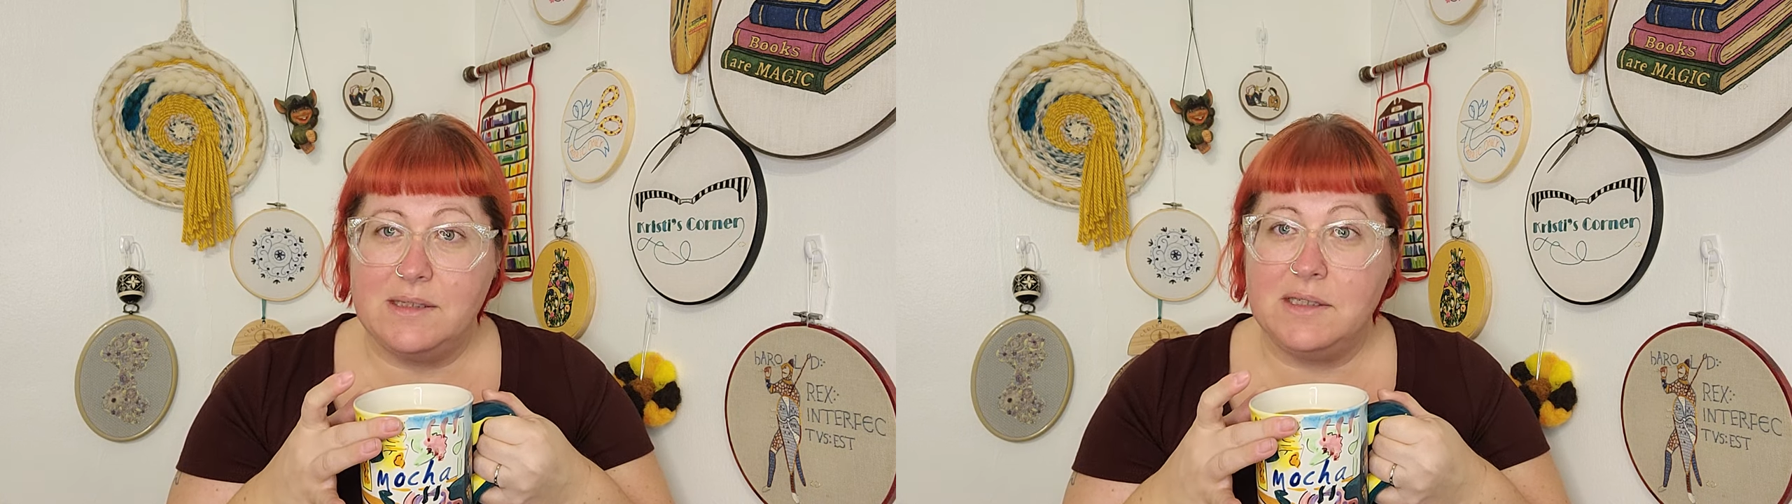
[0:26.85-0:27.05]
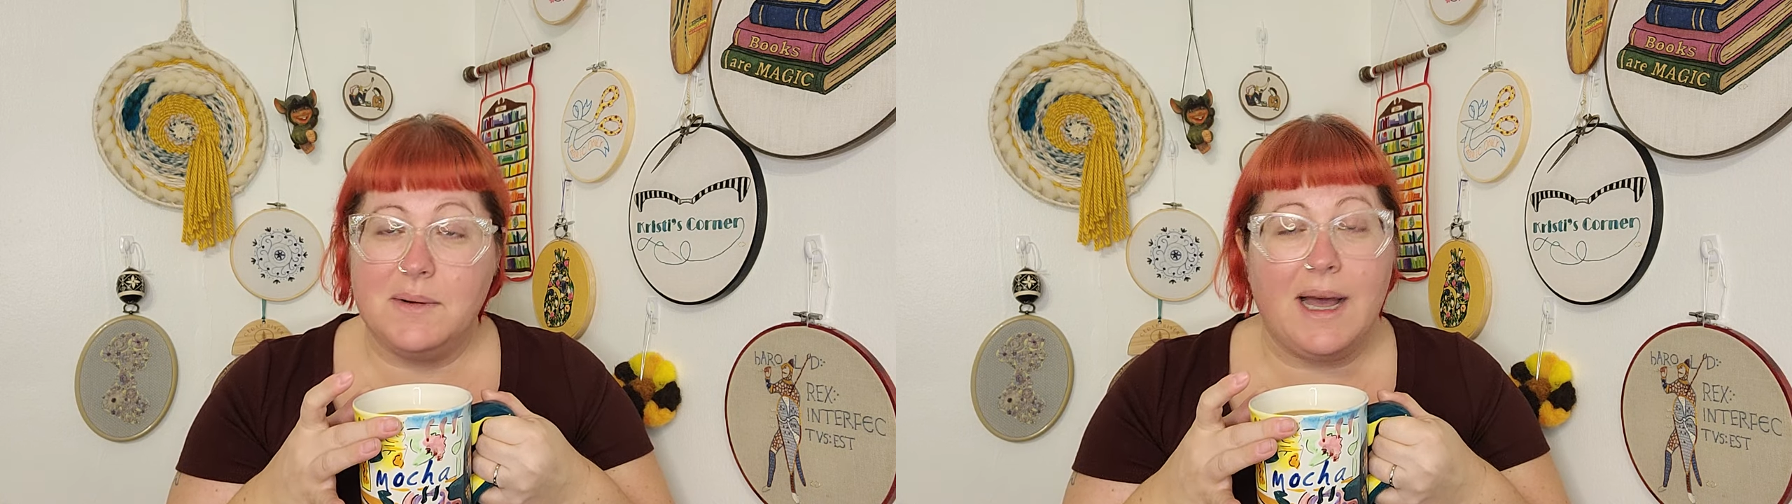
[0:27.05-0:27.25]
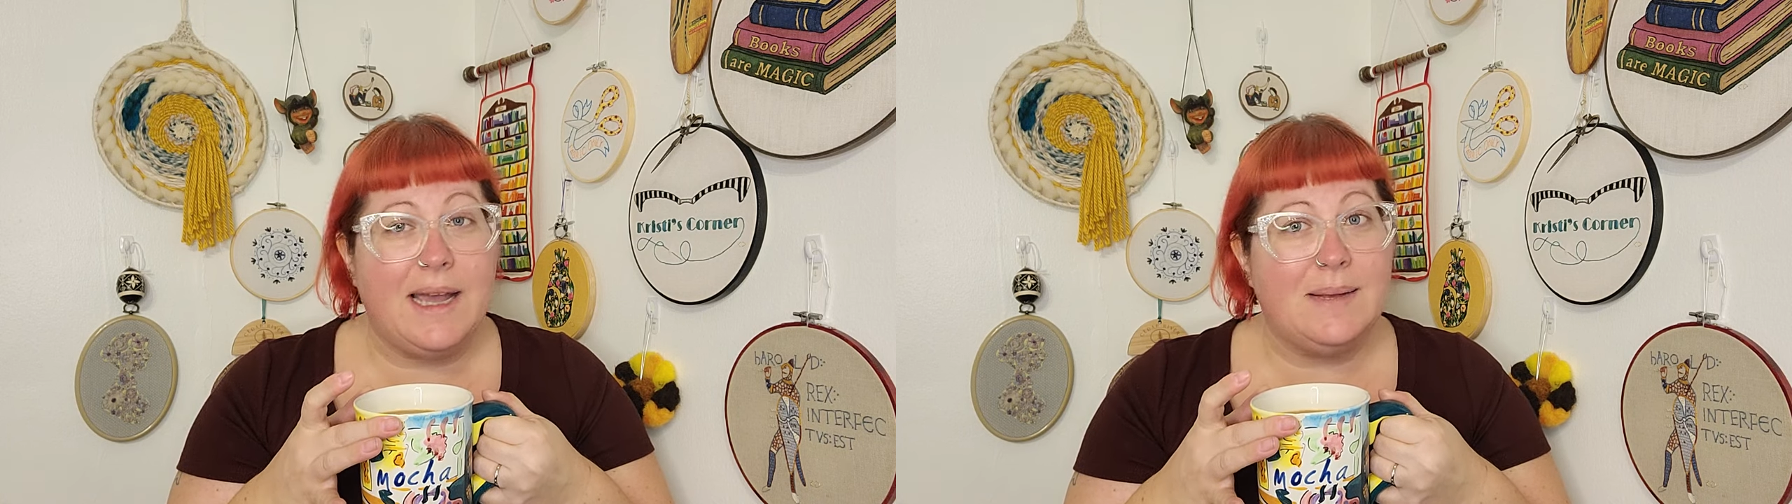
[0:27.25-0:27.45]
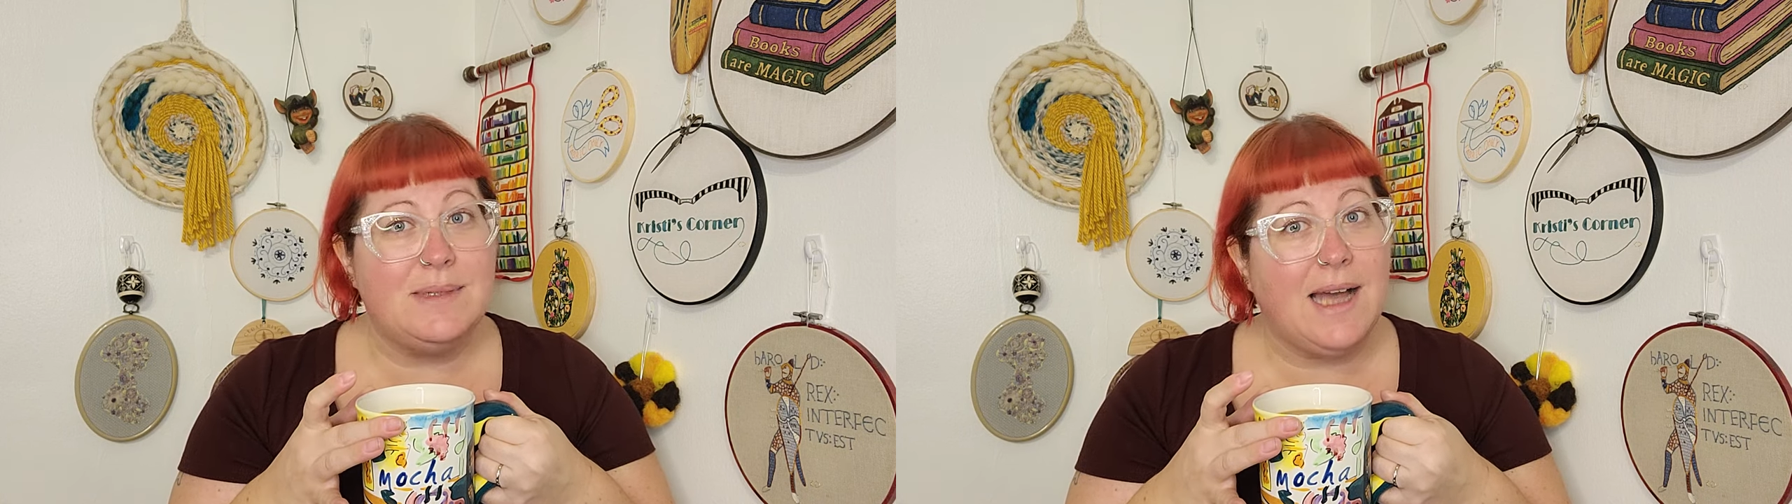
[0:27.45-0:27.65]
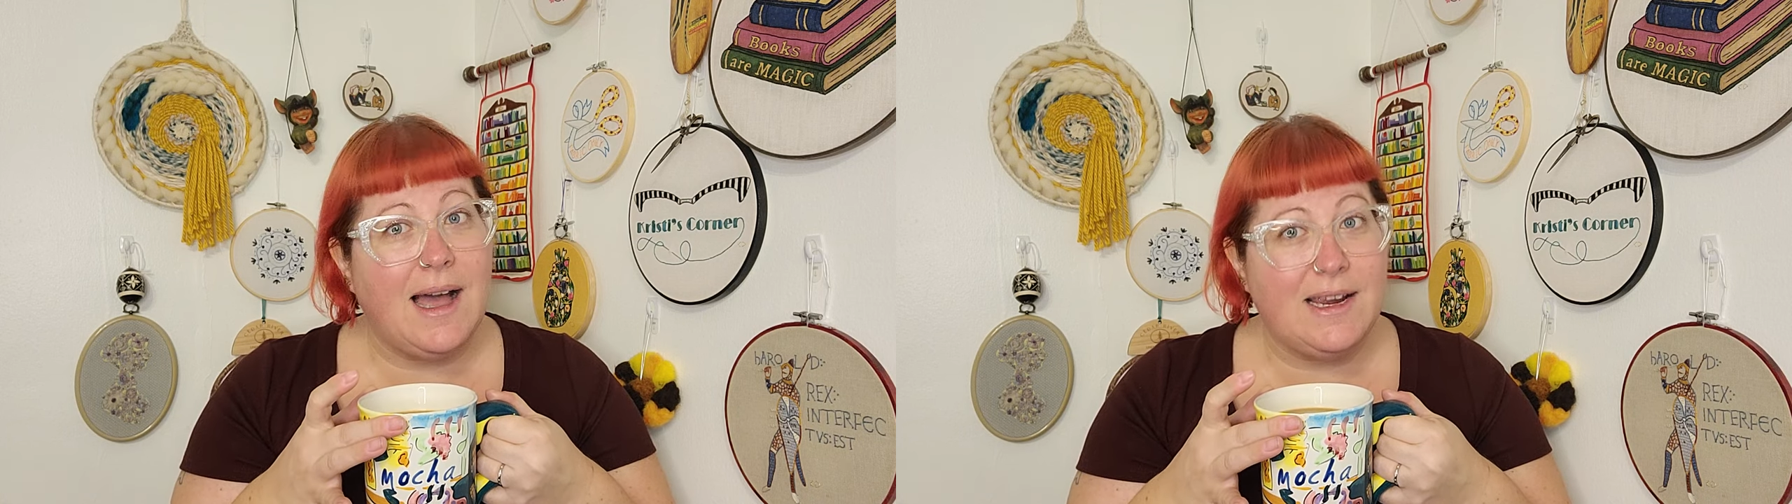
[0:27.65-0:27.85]
and so I
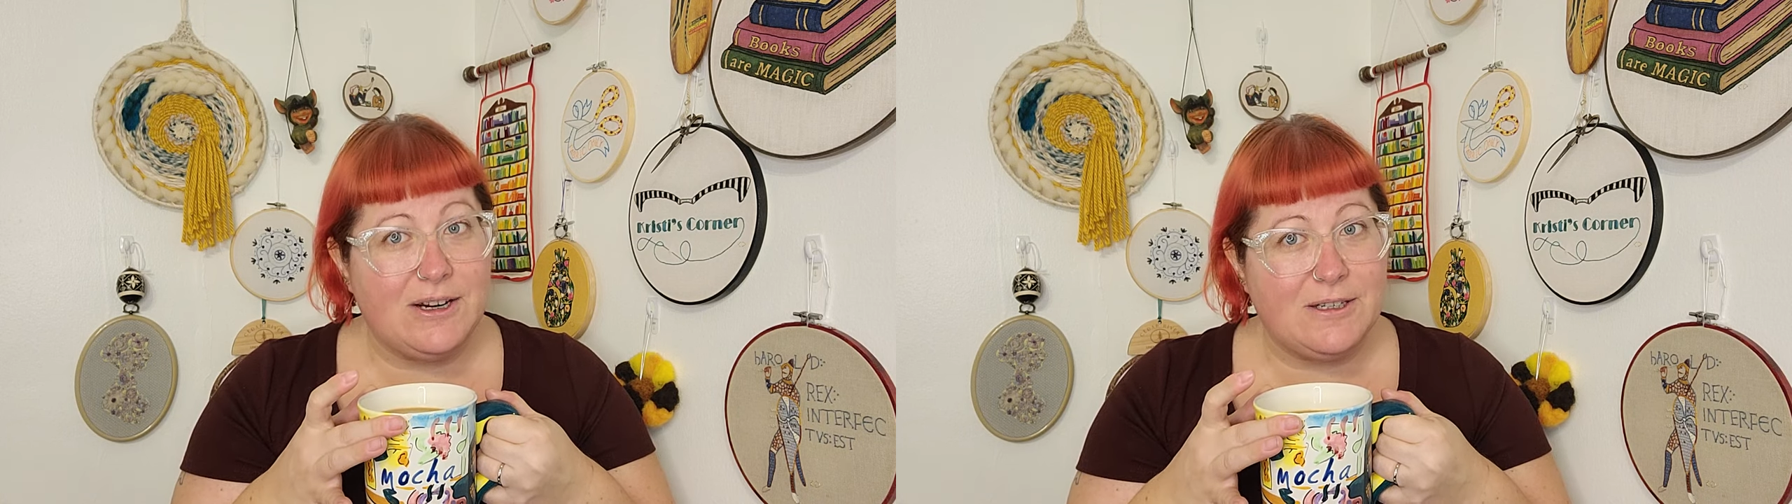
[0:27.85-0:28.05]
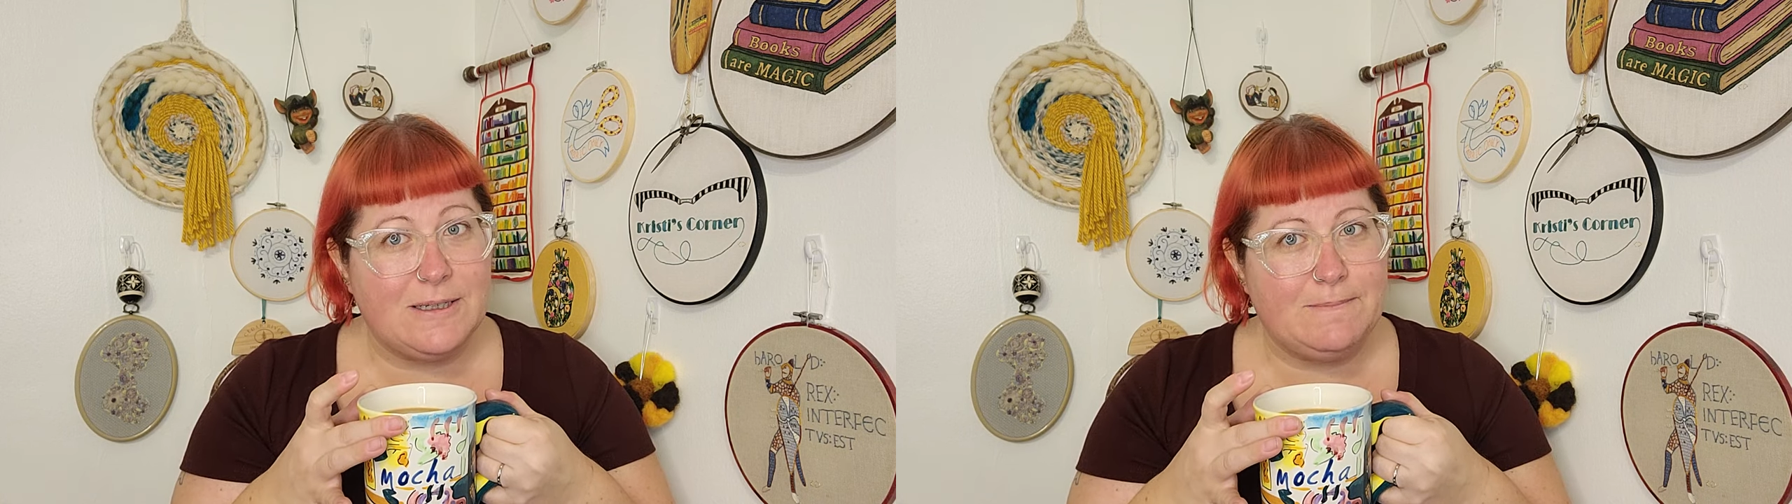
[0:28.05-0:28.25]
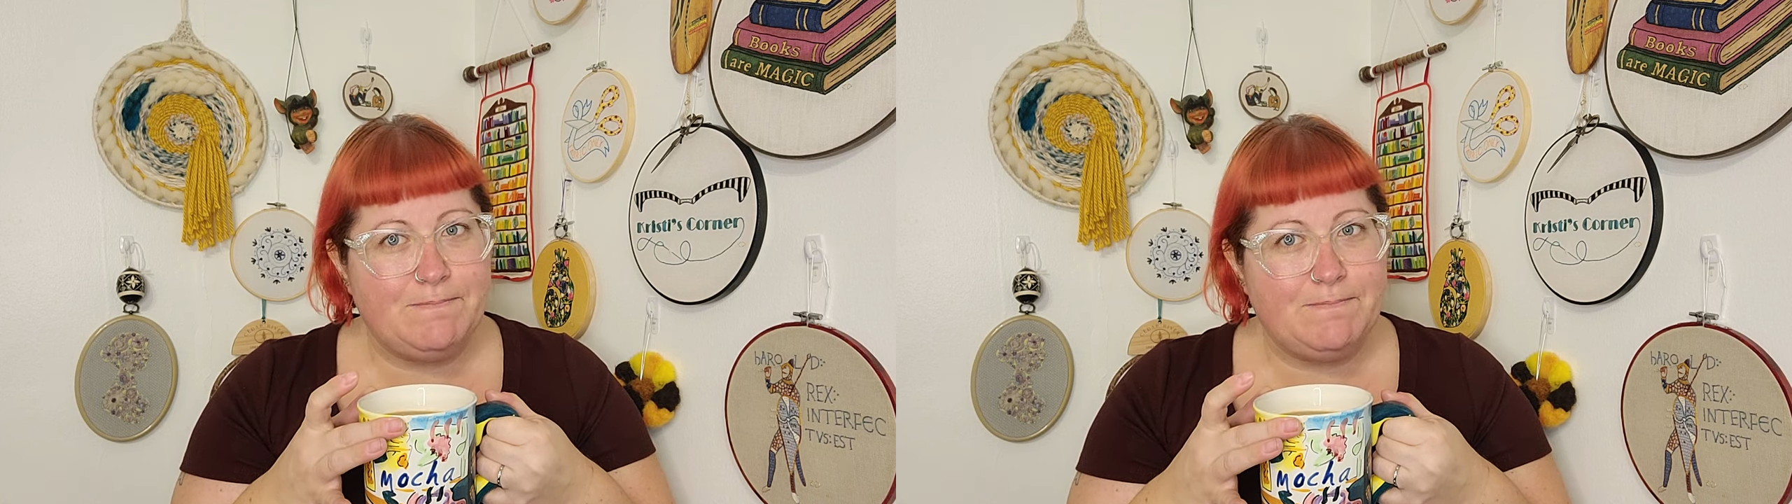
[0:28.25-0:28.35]
am tired.